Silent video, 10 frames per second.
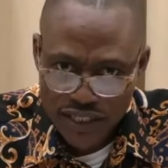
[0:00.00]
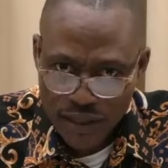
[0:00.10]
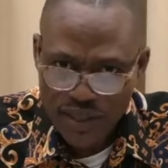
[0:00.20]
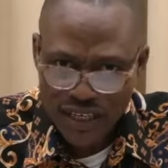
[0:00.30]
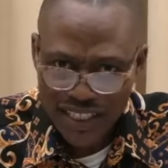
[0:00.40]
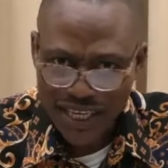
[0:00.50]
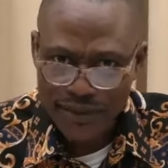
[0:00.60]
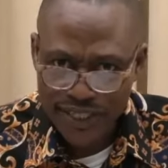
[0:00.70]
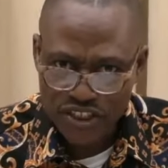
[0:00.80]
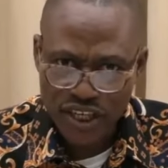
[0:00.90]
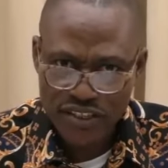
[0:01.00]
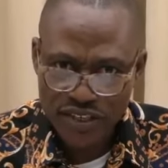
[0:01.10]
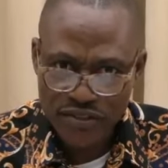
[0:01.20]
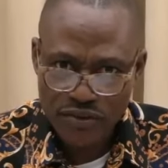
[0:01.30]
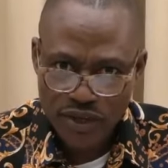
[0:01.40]
Come on, someone say,
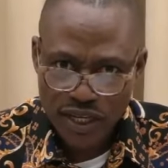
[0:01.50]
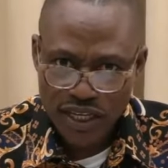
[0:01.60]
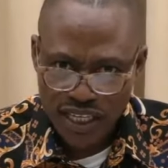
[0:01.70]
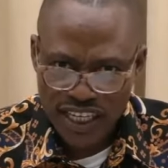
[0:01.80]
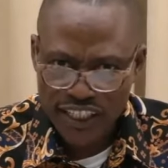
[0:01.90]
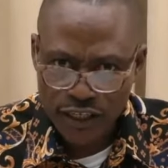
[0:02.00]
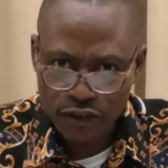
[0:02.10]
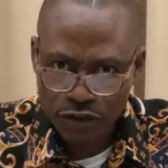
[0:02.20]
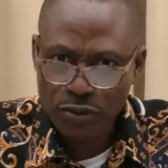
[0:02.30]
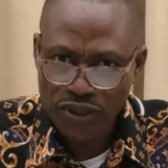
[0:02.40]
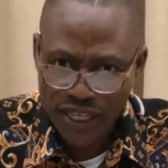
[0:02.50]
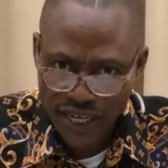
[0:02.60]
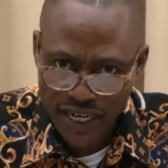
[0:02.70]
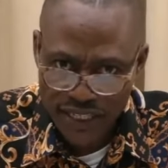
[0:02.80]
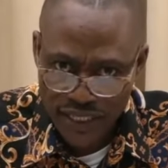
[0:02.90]
Jesus is the truth
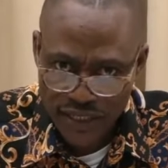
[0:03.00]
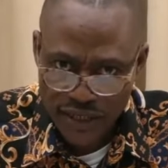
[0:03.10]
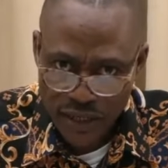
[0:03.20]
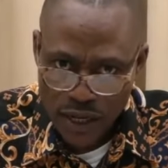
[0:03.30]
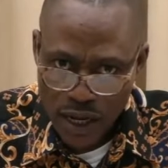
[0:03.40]
that I need.